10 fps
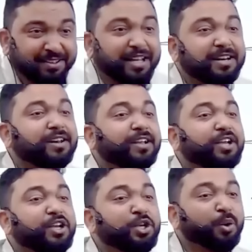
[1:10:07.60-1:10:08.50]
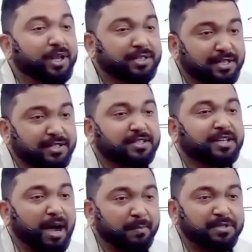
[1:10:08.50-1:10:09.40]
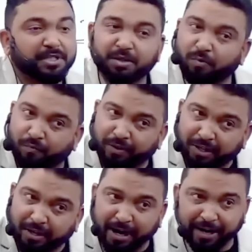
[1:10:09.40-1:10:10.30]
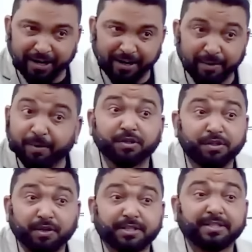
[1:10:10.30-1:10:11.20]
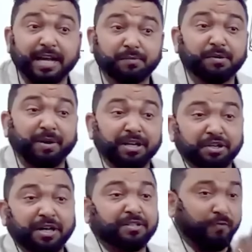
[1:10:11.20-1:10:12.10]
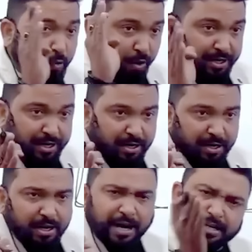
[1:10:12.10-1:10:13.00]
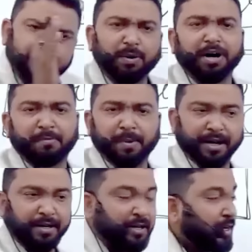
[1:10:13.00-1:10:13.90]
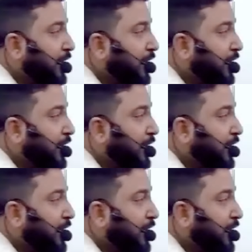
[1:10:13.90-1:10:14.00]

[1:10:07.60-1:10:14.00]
Then Ulysses comes with the idea, because Ulysses has been mentioned as a warrior and a smart man.